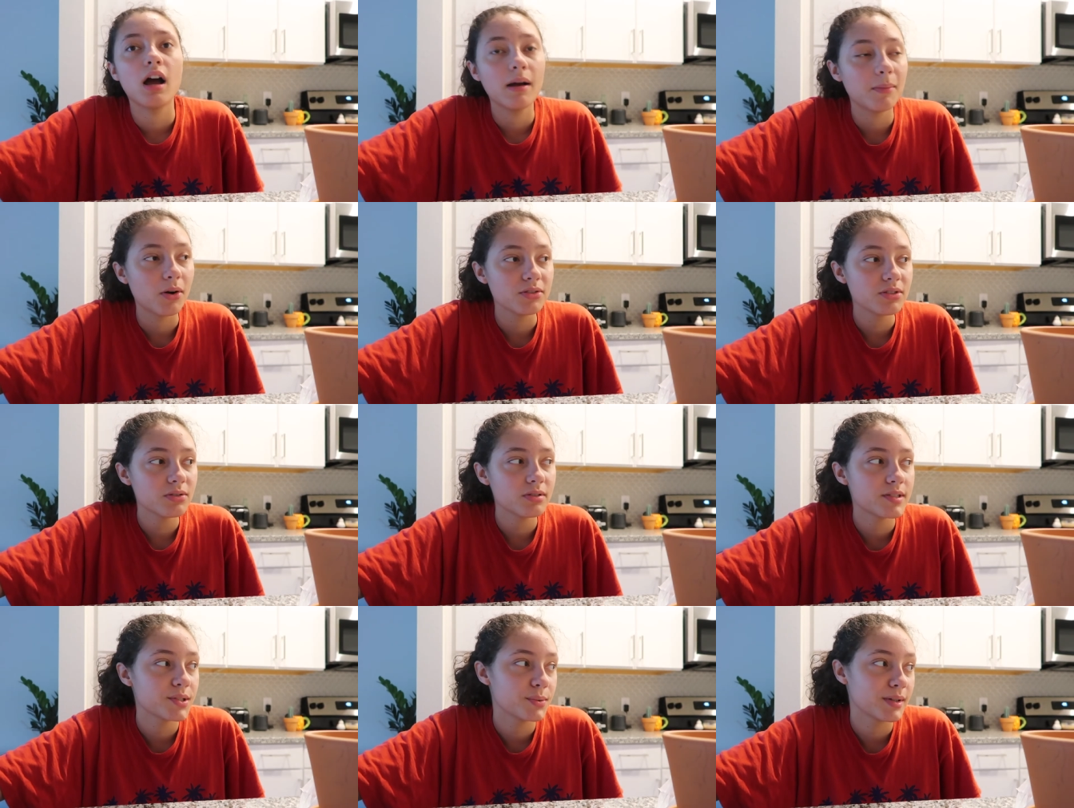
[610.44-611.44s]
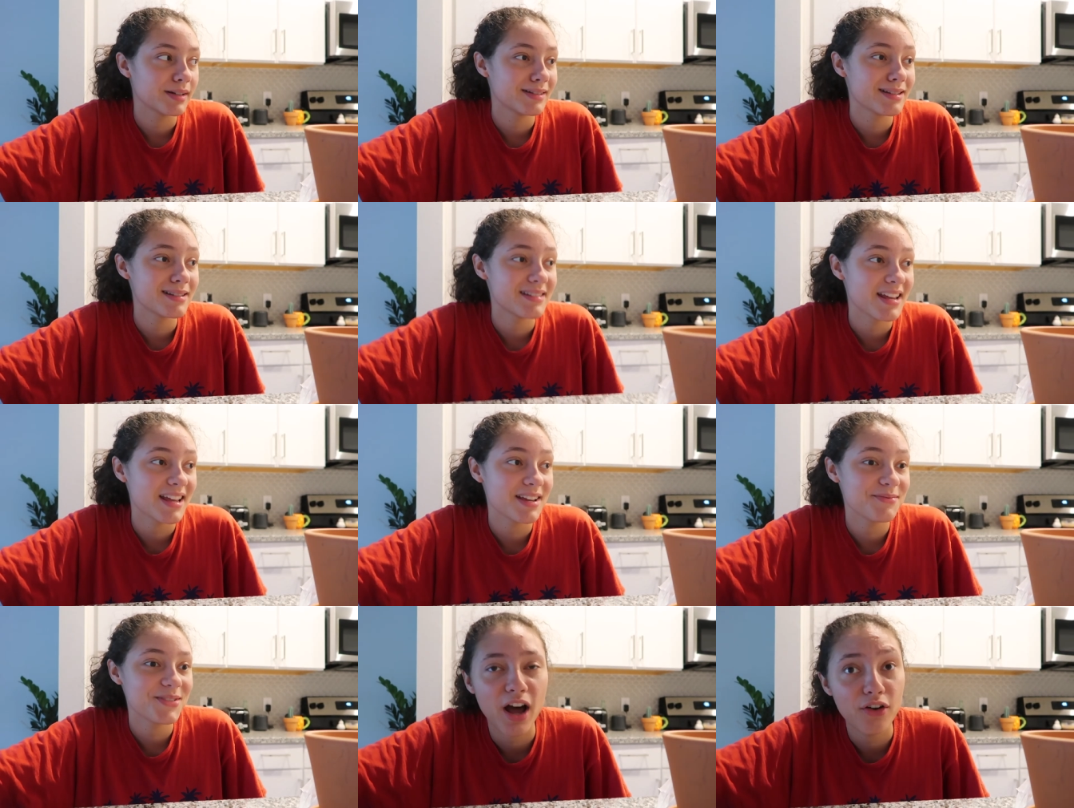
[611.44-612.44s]
I'm also still wearing the
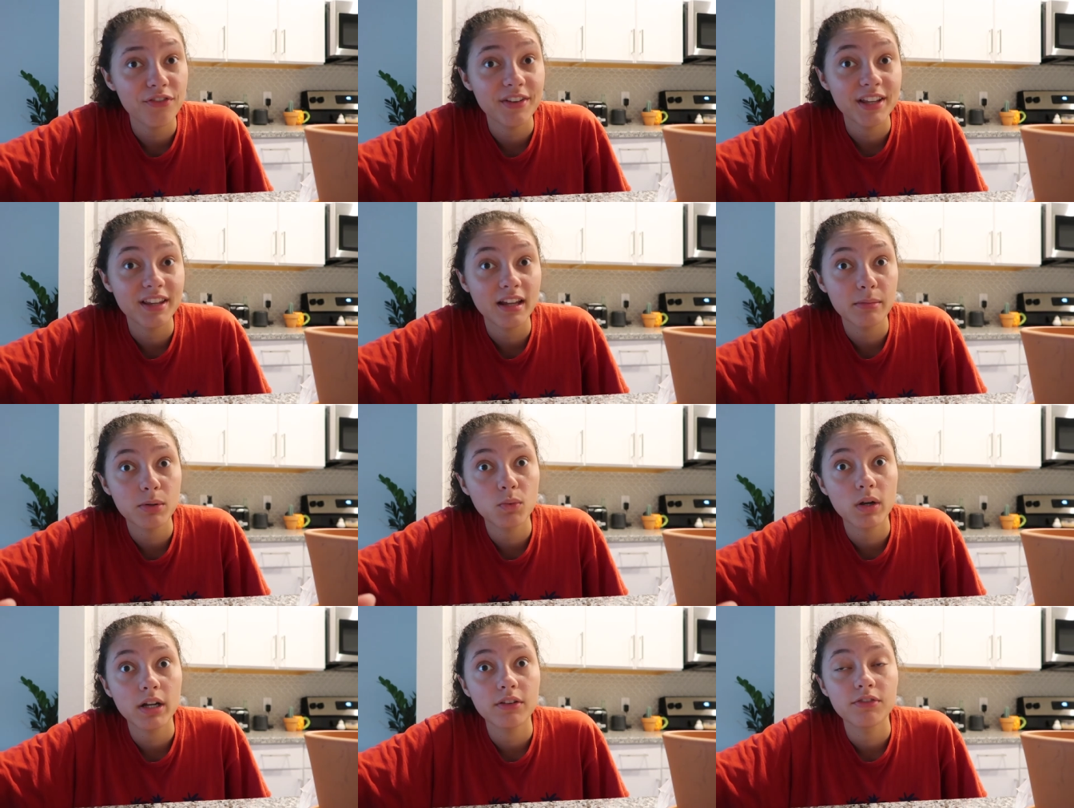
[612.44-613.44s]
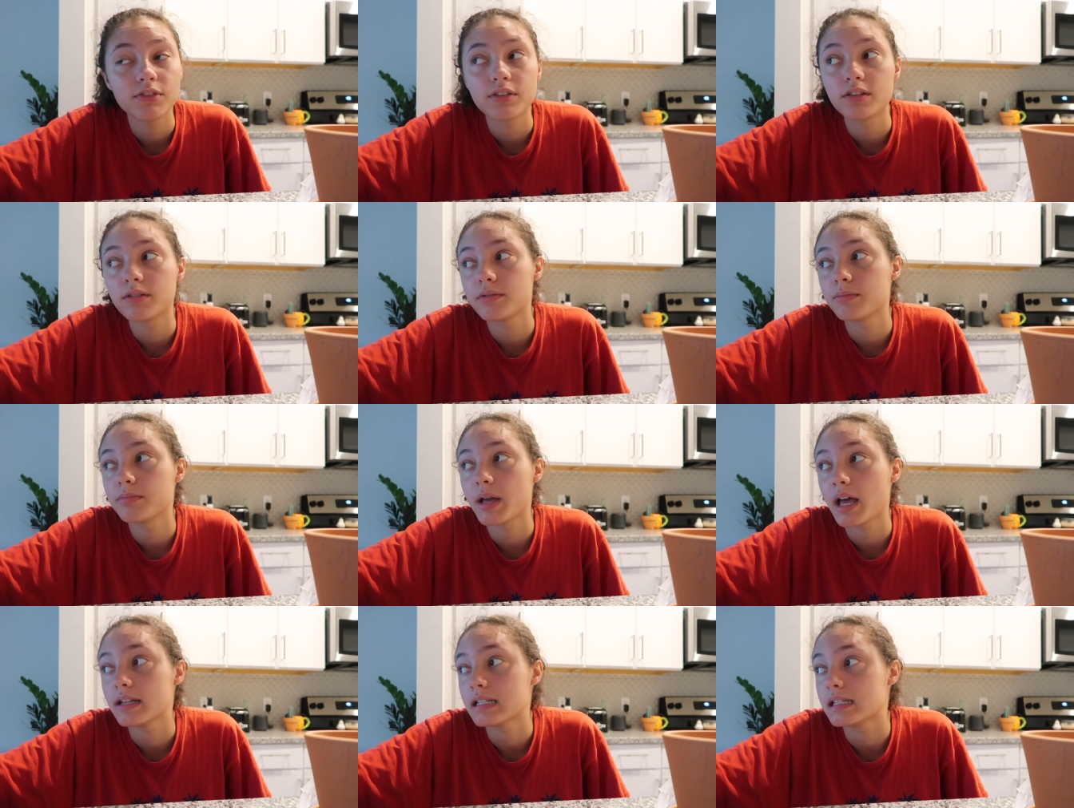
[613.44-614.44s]
same outfit that I've been wearing for the
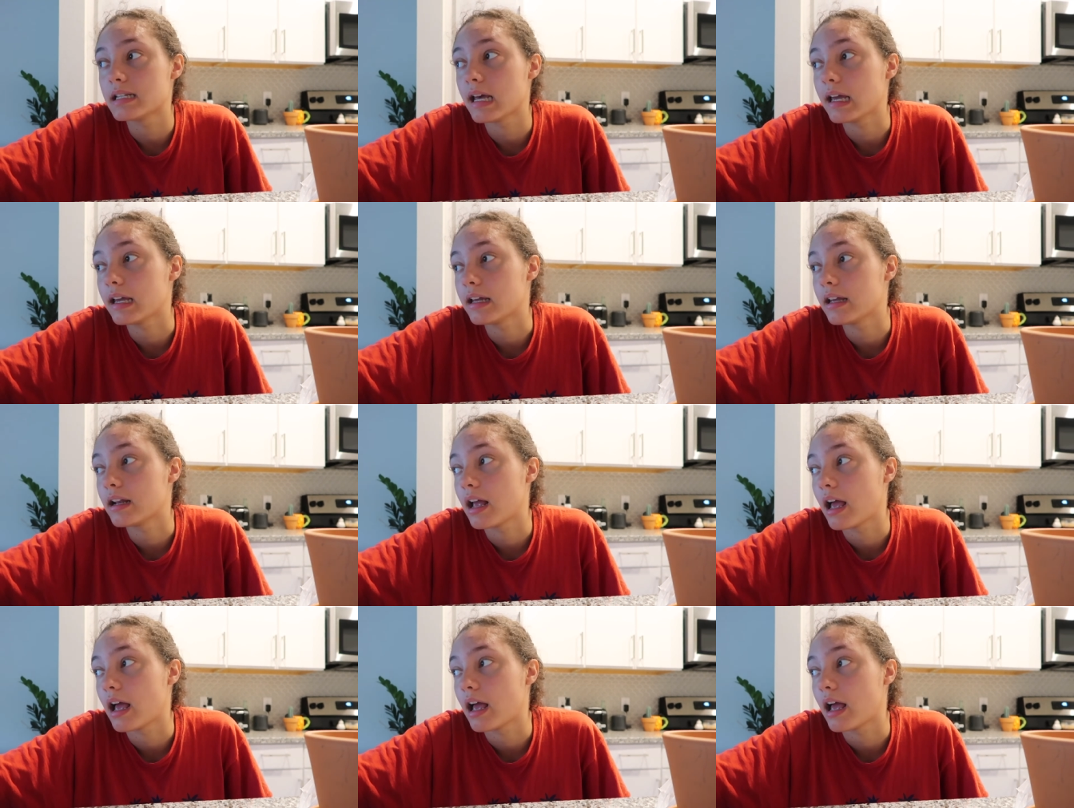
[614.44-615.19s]
past day and a